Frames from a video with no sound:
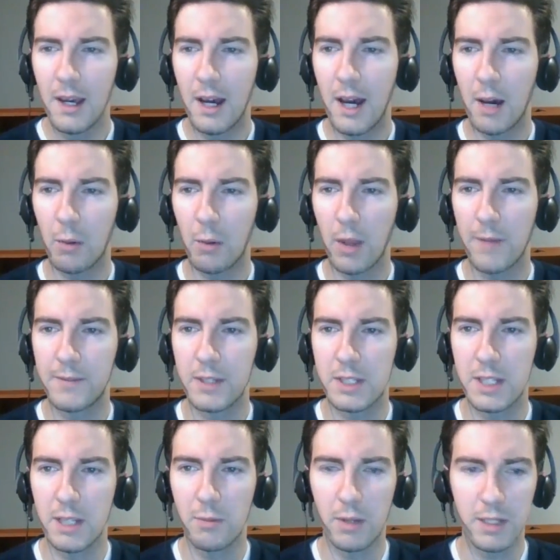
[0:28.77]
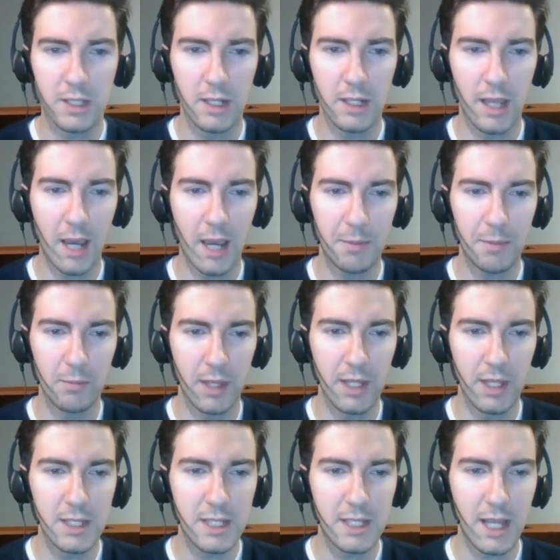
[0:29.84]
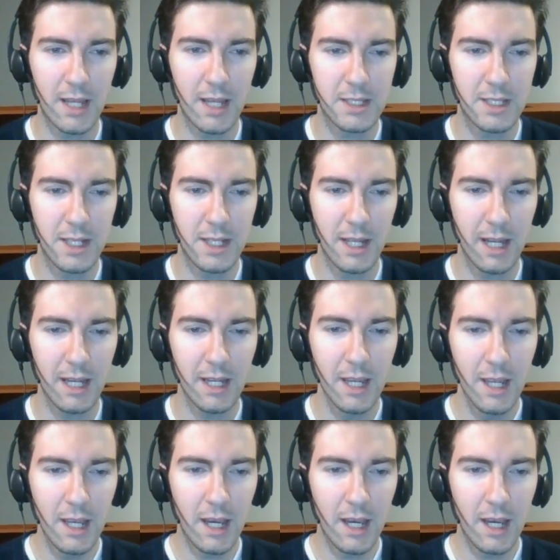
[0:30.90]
We'll have to see what's going to happen with his status tonight.